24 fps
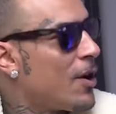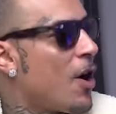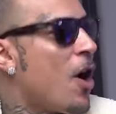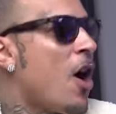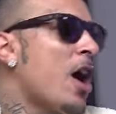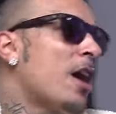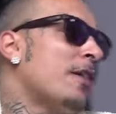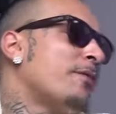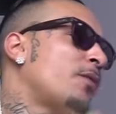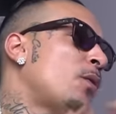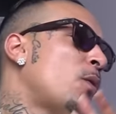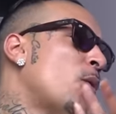All
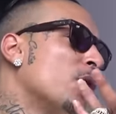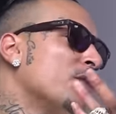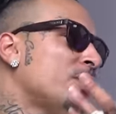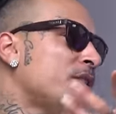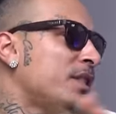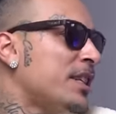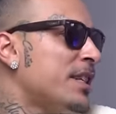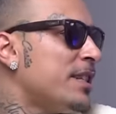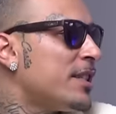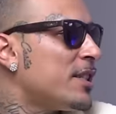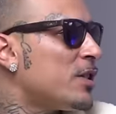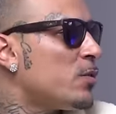right. Of course,
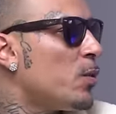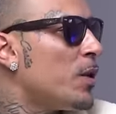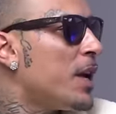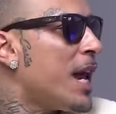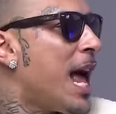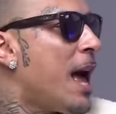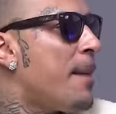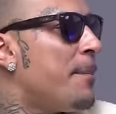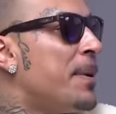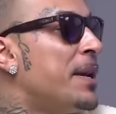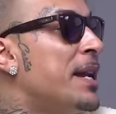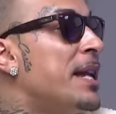this is what
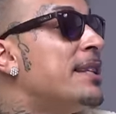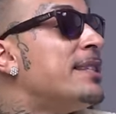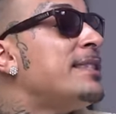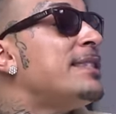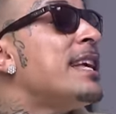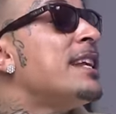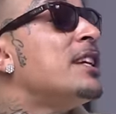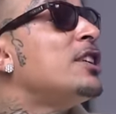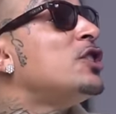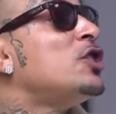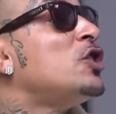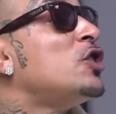happened.
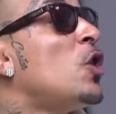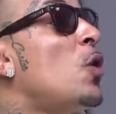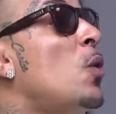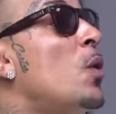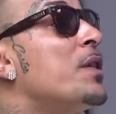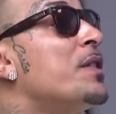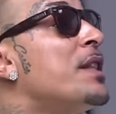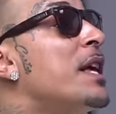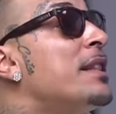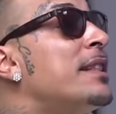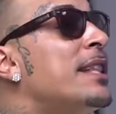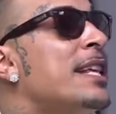Instead of
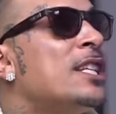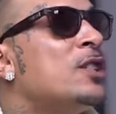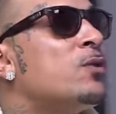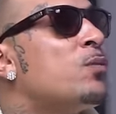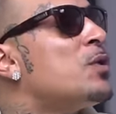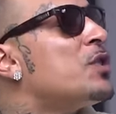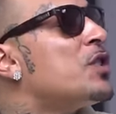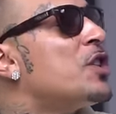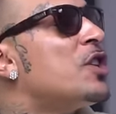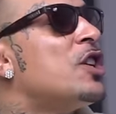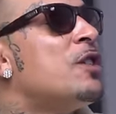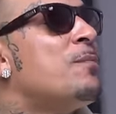showing that this
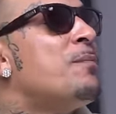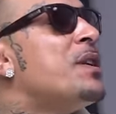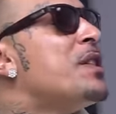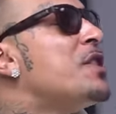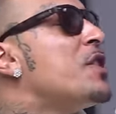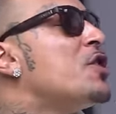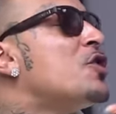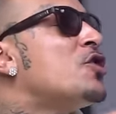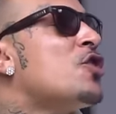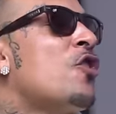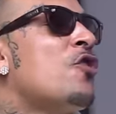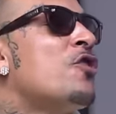was going to be the
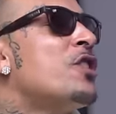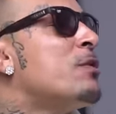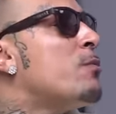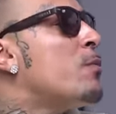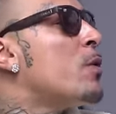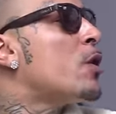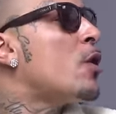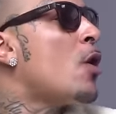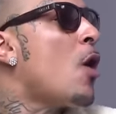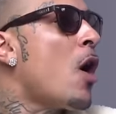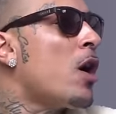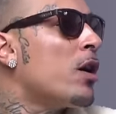journey,
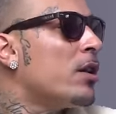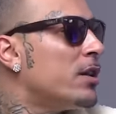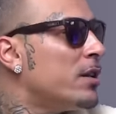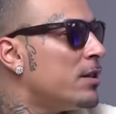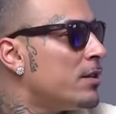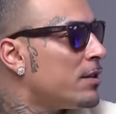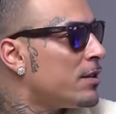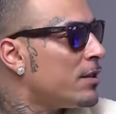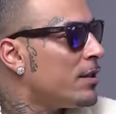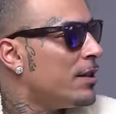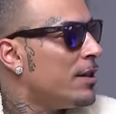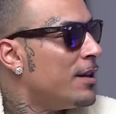regardless.
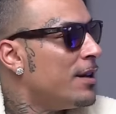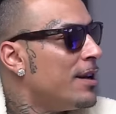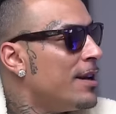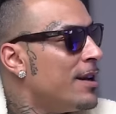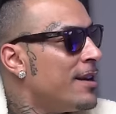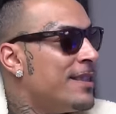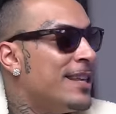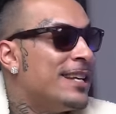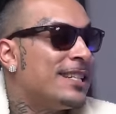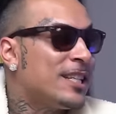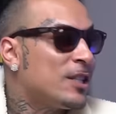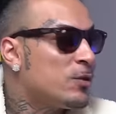Right.
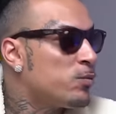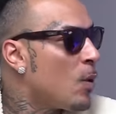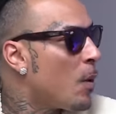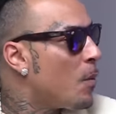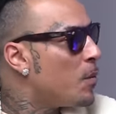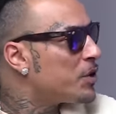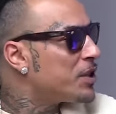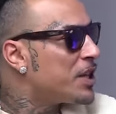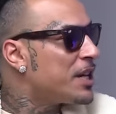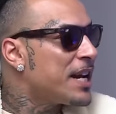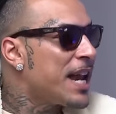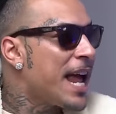This is what
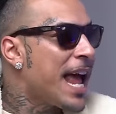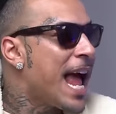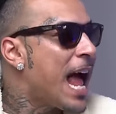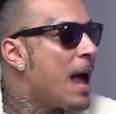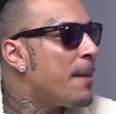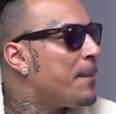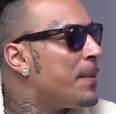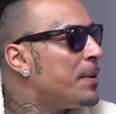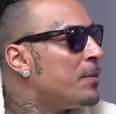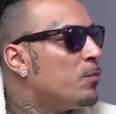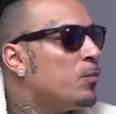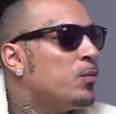was going to
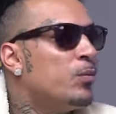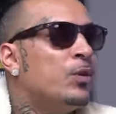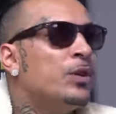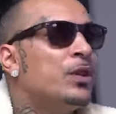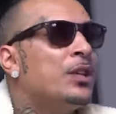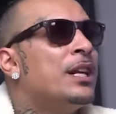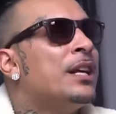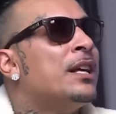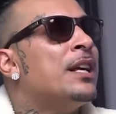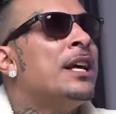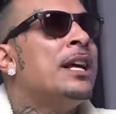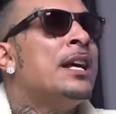
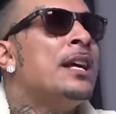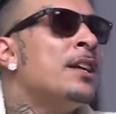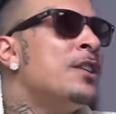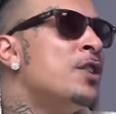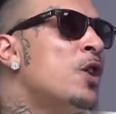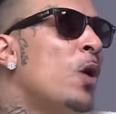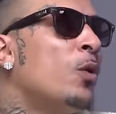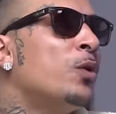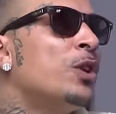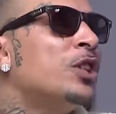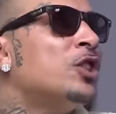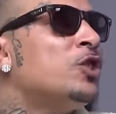happen.
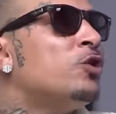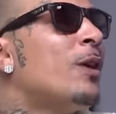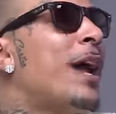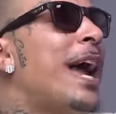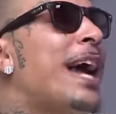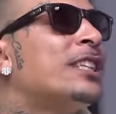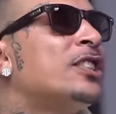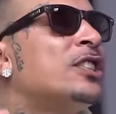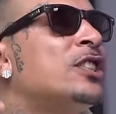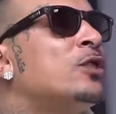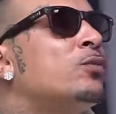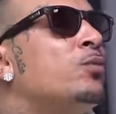No
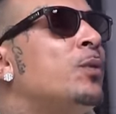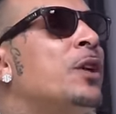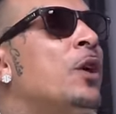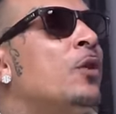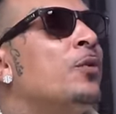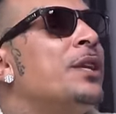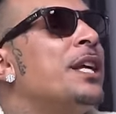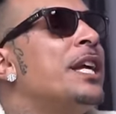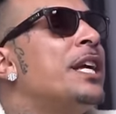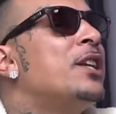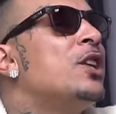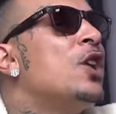distractions. We don't
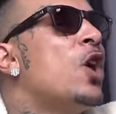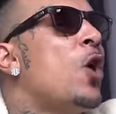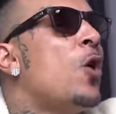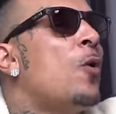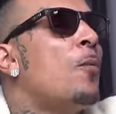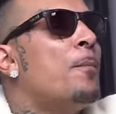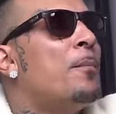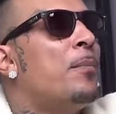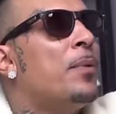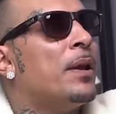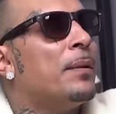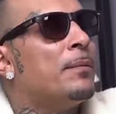need
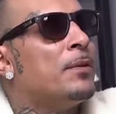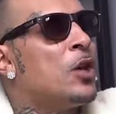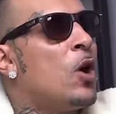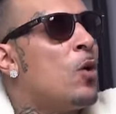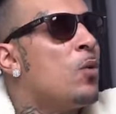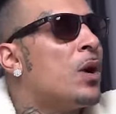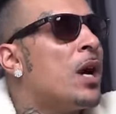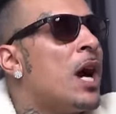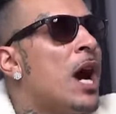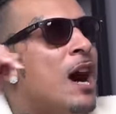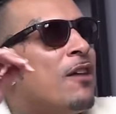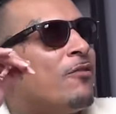no no
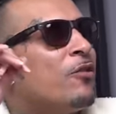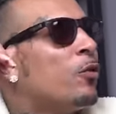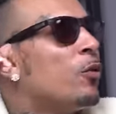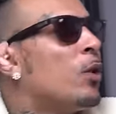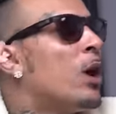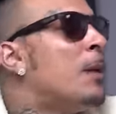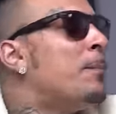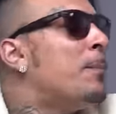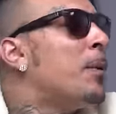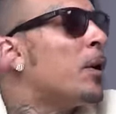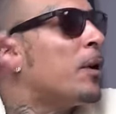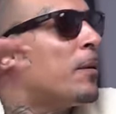cover
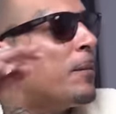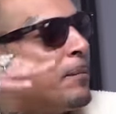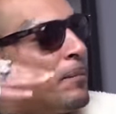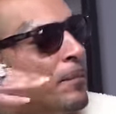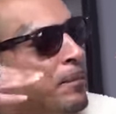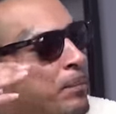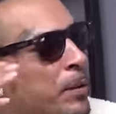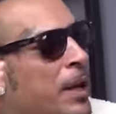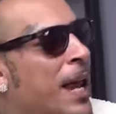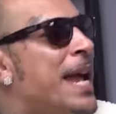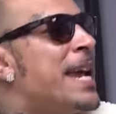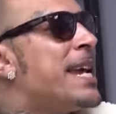up or
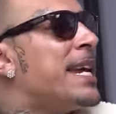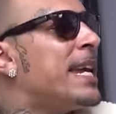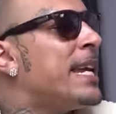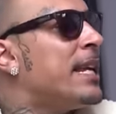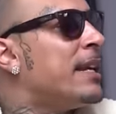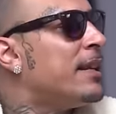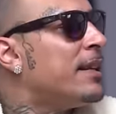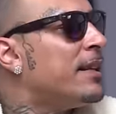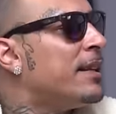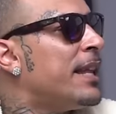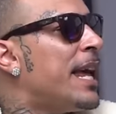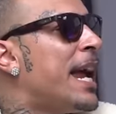blanket
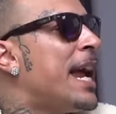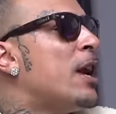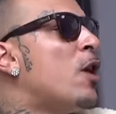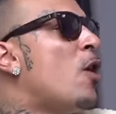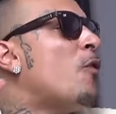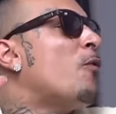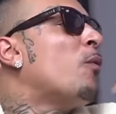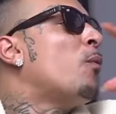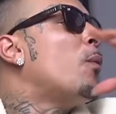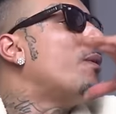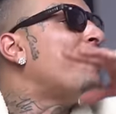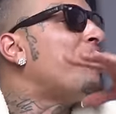laying
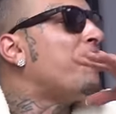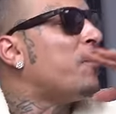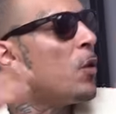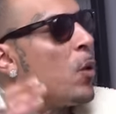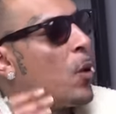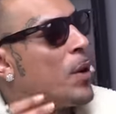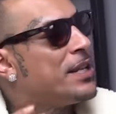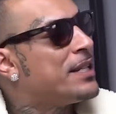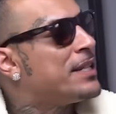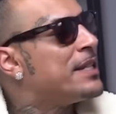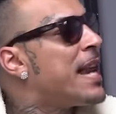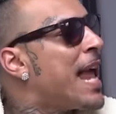over with
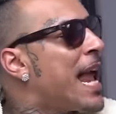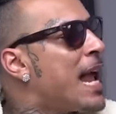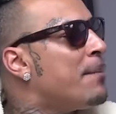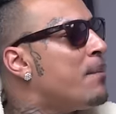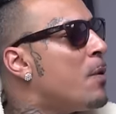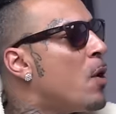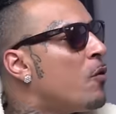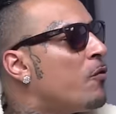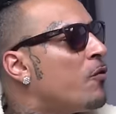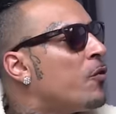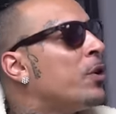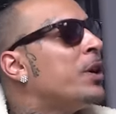Floyd's name
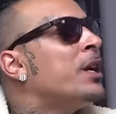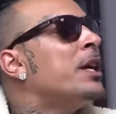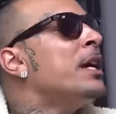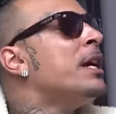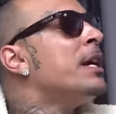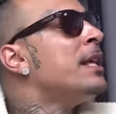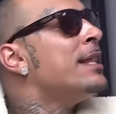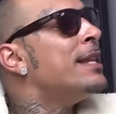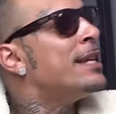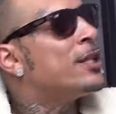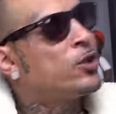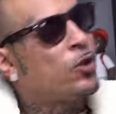over it.
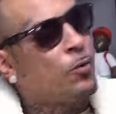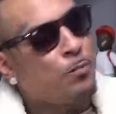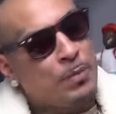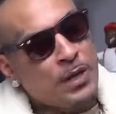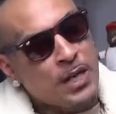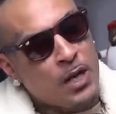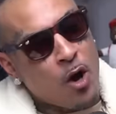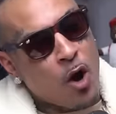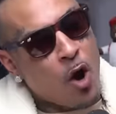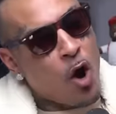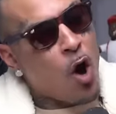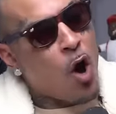This will be
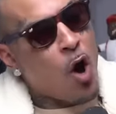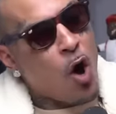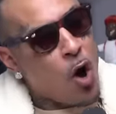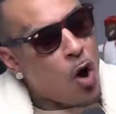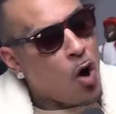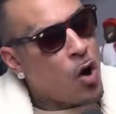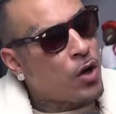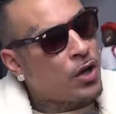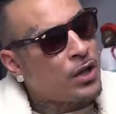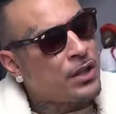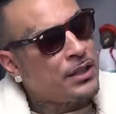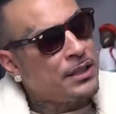
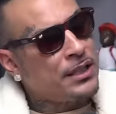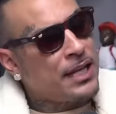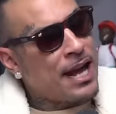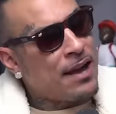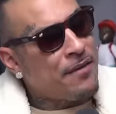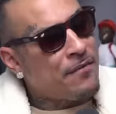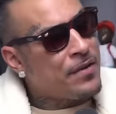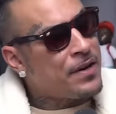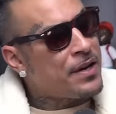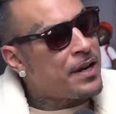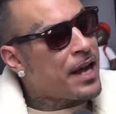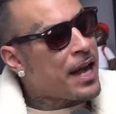all
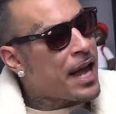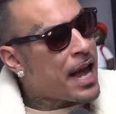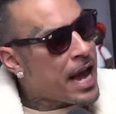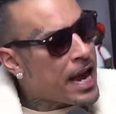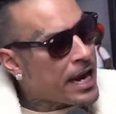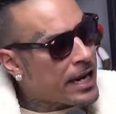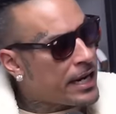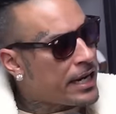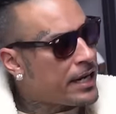Devin Haney.